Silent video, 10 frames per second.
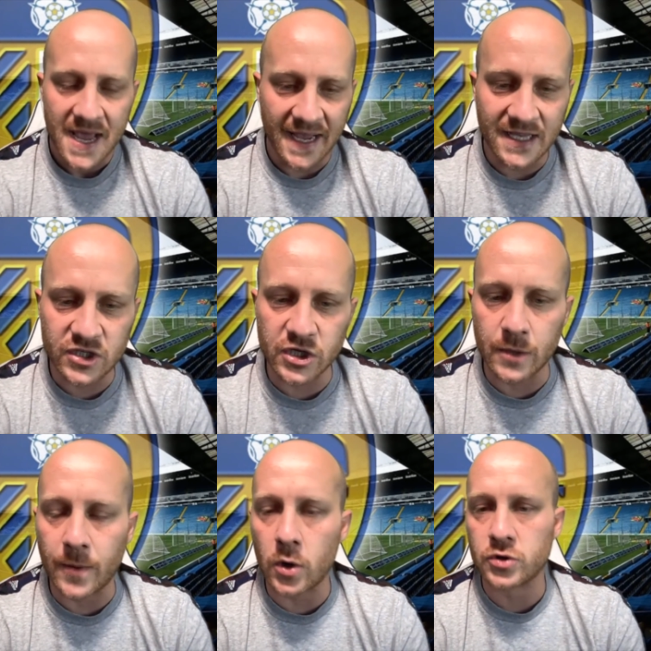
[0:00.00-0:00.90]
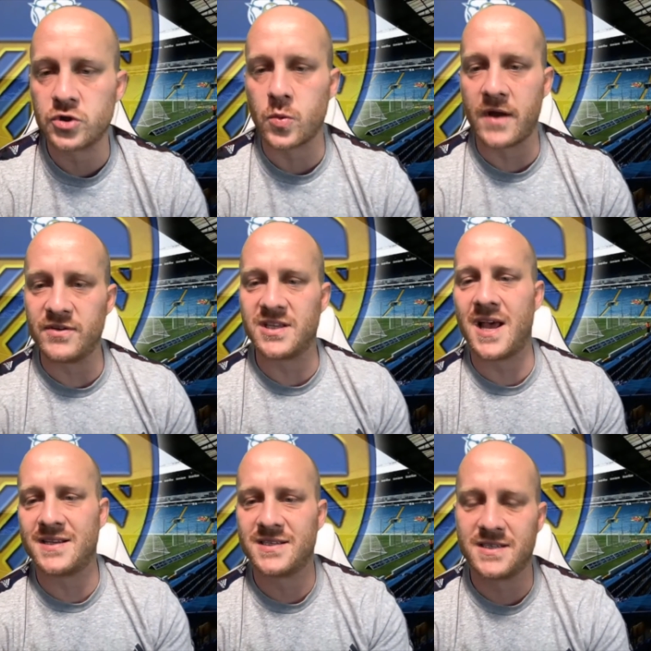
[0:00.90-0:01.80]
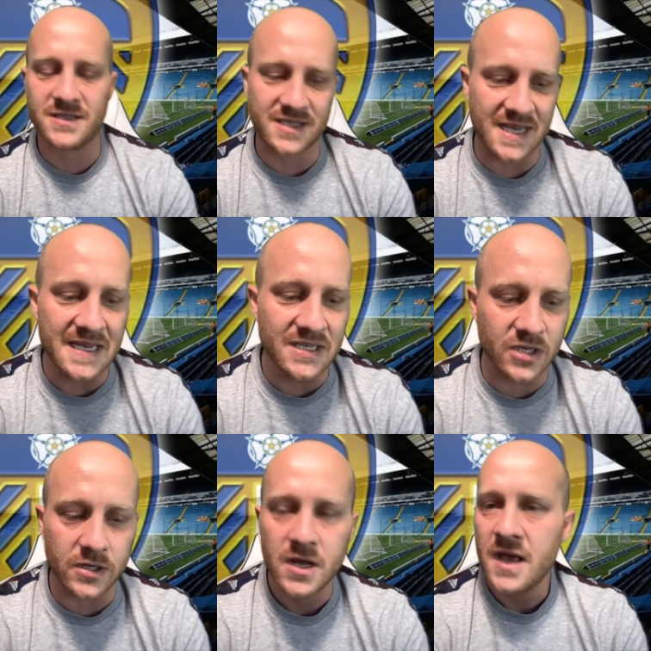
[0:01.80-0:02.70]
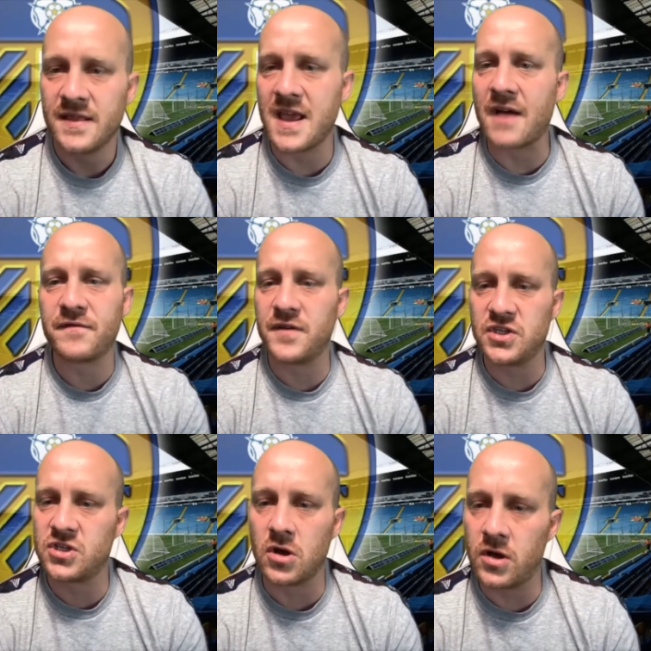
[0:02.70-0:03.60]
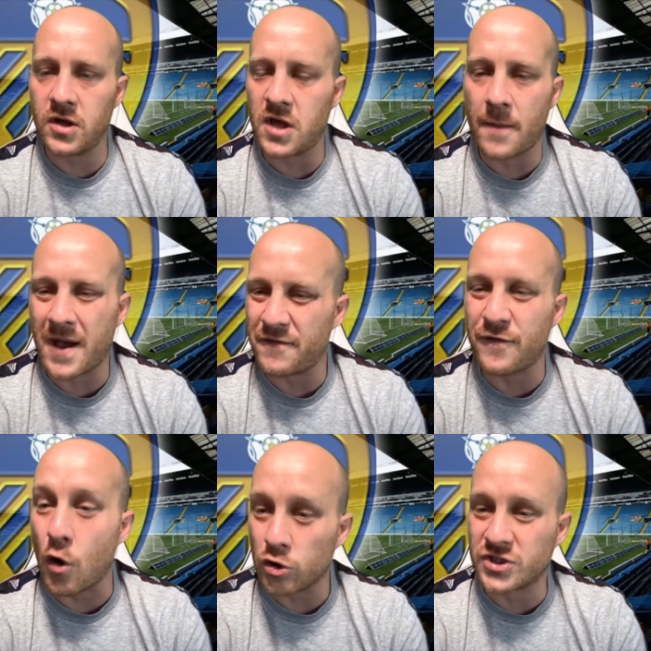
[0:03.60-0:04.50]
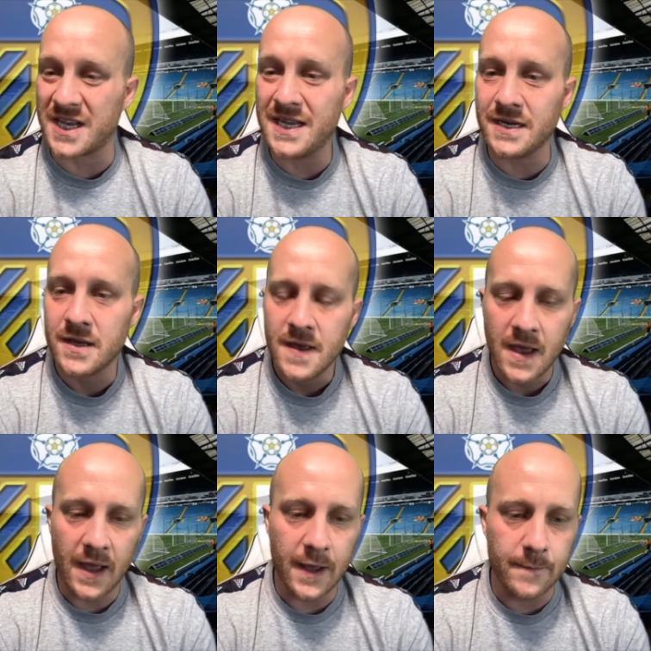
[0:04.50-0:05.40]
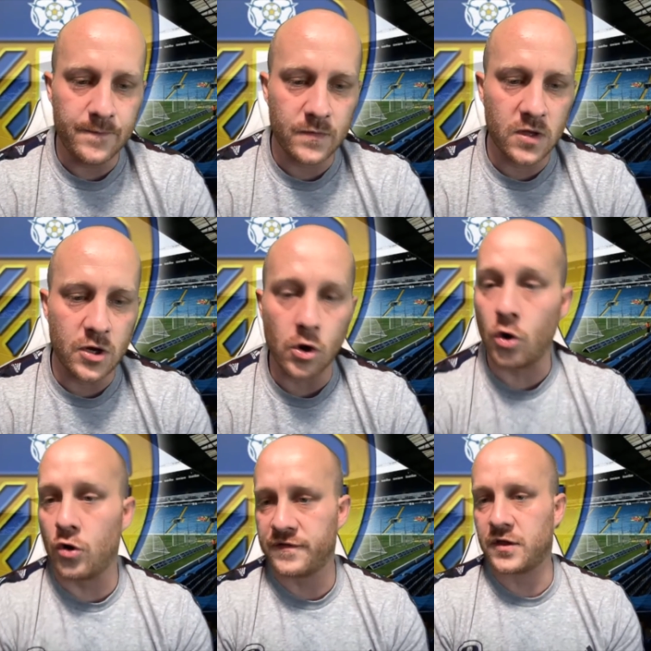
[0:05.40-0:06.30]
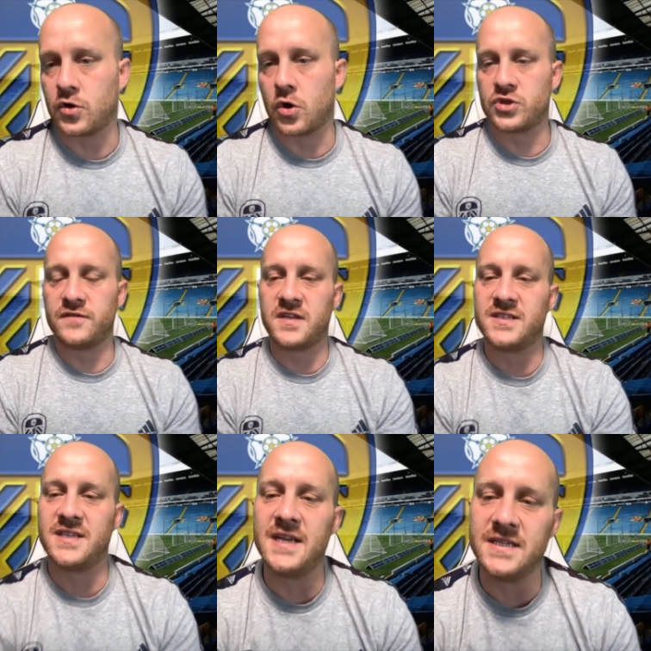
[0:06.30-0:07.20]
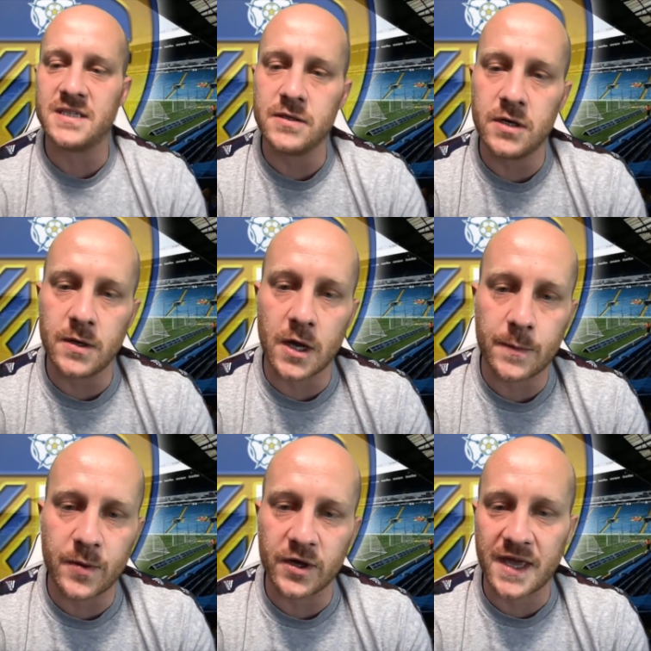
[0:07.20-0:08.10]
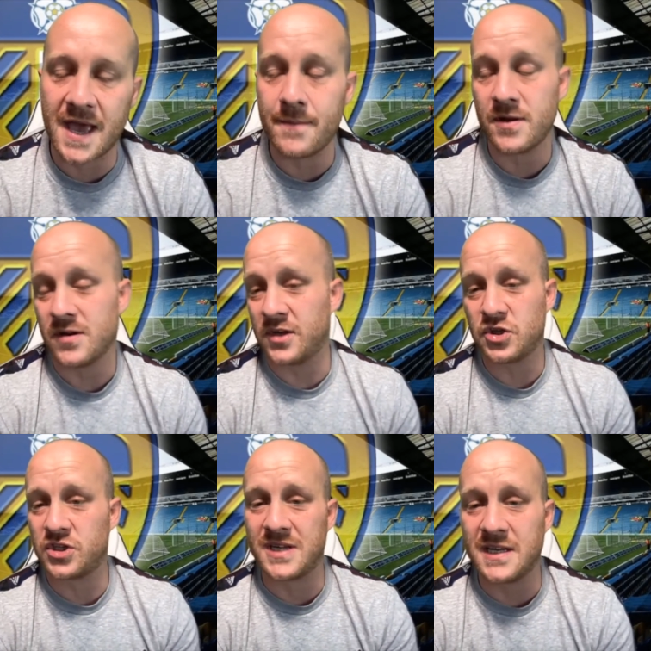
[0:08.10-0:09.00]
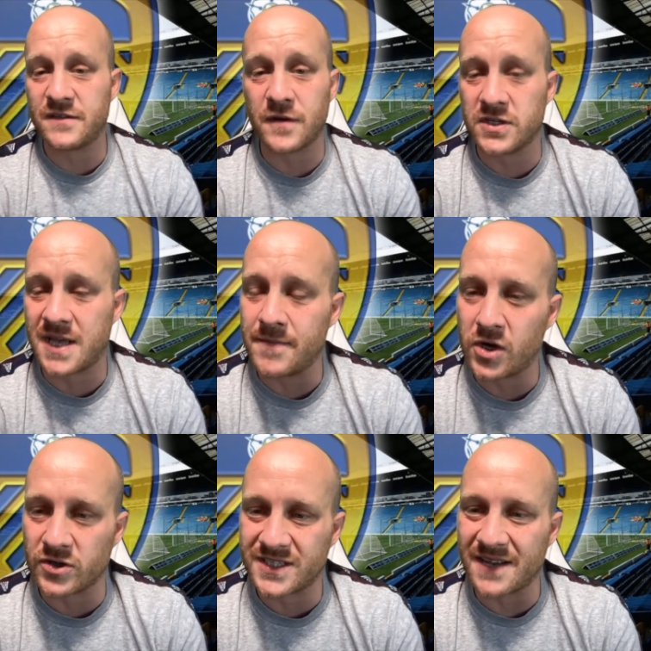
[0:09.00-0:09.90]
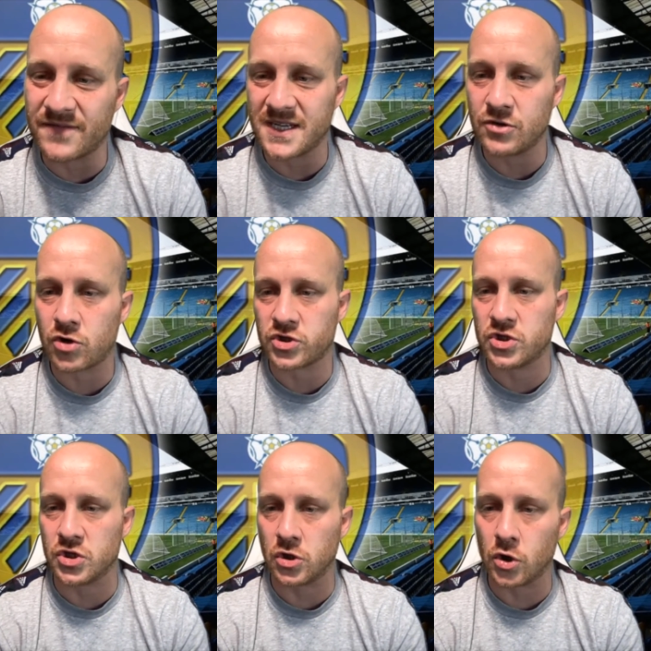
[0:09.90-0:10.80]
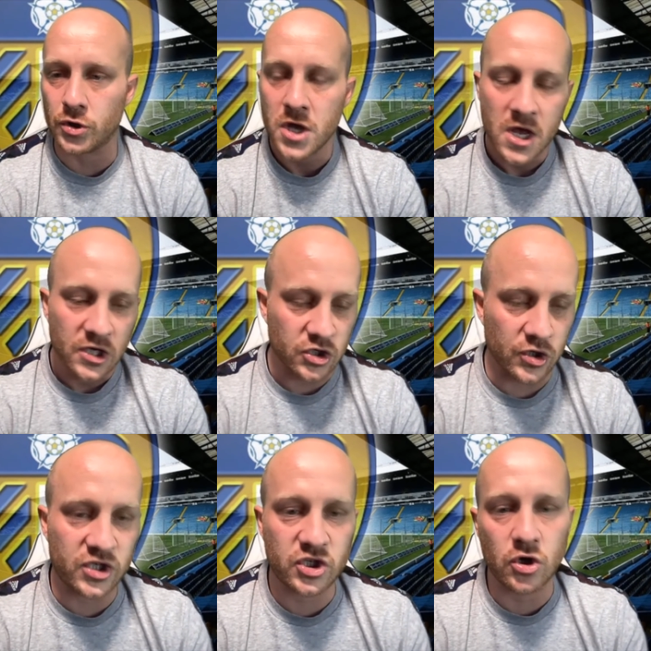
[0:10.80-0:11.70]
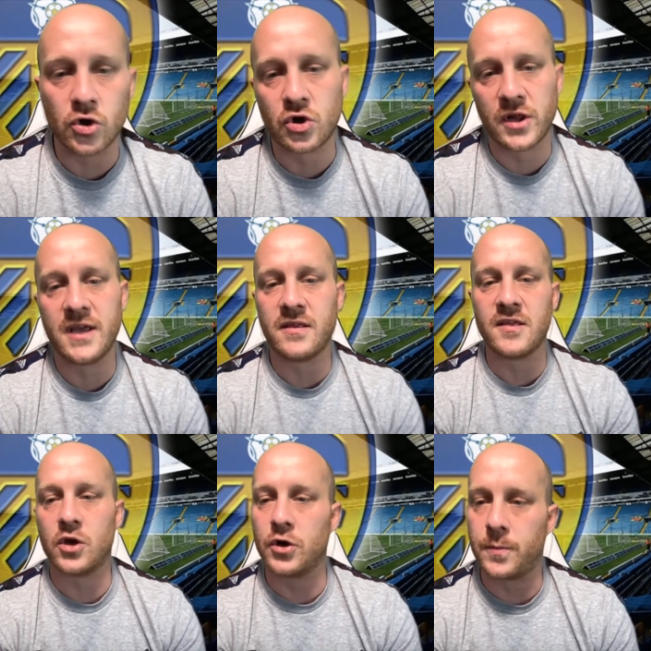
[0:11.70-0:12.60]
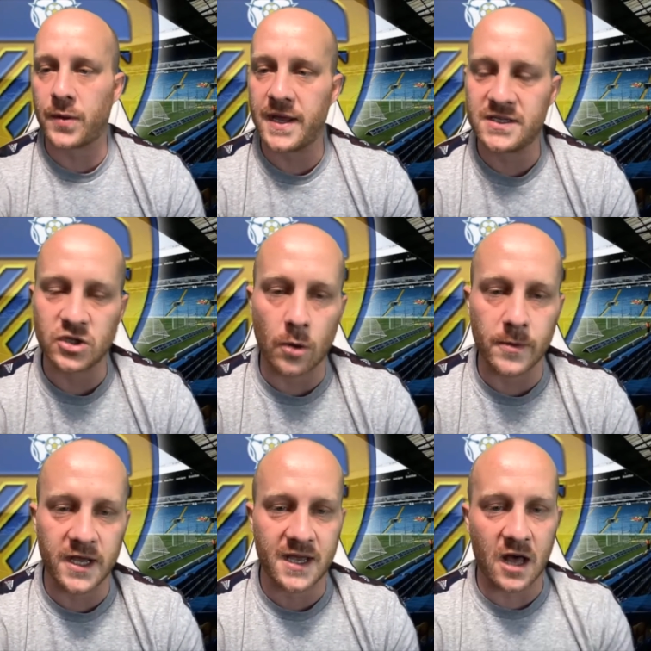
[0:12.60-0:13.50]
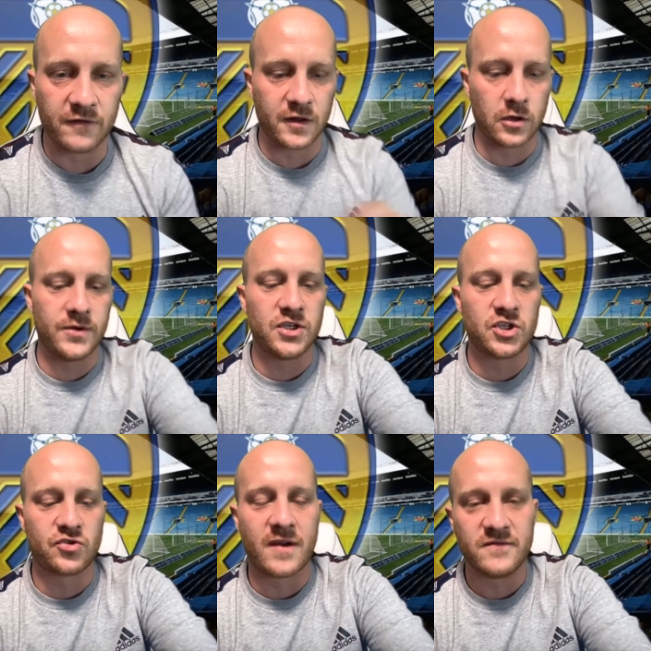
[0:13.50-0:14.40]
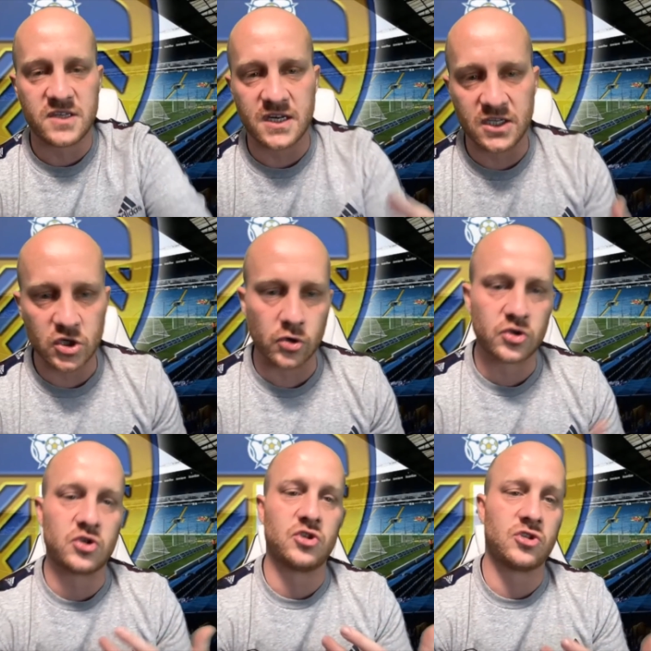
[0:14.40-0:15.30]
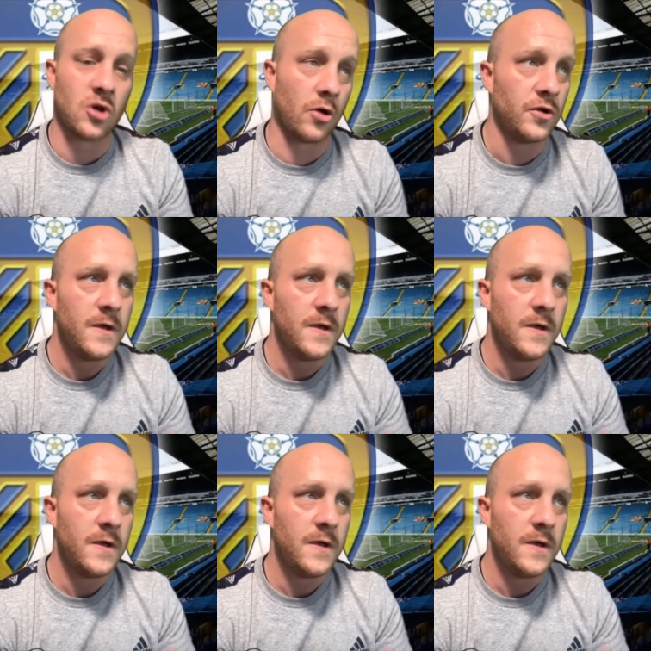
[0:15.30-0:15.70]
into the box, whereas last season they averaged uh, about 14, um, you know, over the course of the season uh, per game. And, and just in his first game, they got 17 crosses alone. So it's so clear that they're going to play to Dominic Calvert Lewin's strengths. And he touched on,